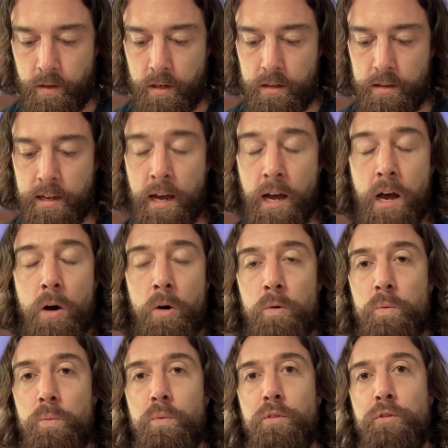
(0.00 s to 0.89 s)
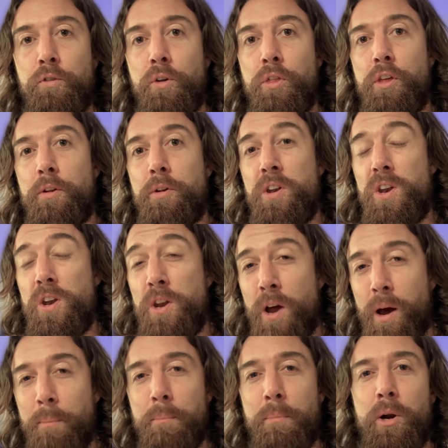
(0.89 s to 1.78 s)
Now, for the
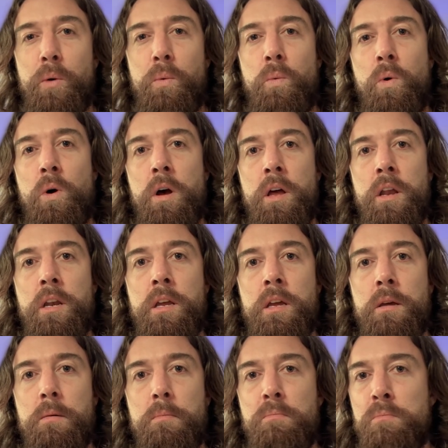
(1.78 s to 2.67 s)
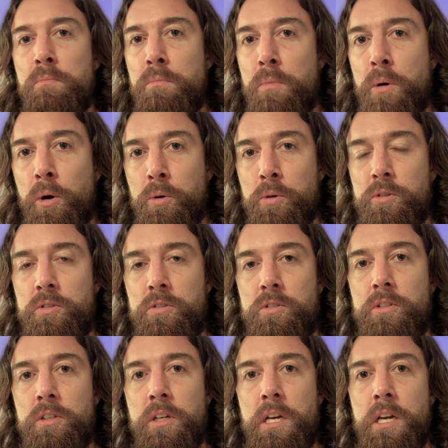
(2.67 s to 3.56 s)
number one
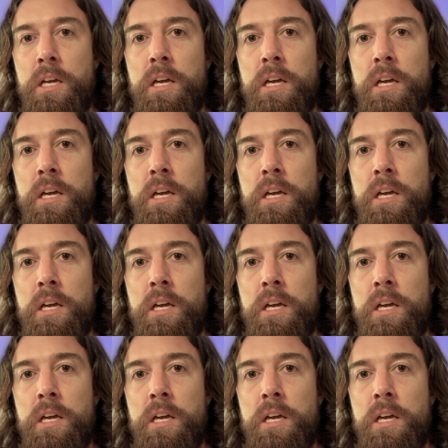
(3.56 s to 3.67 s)
most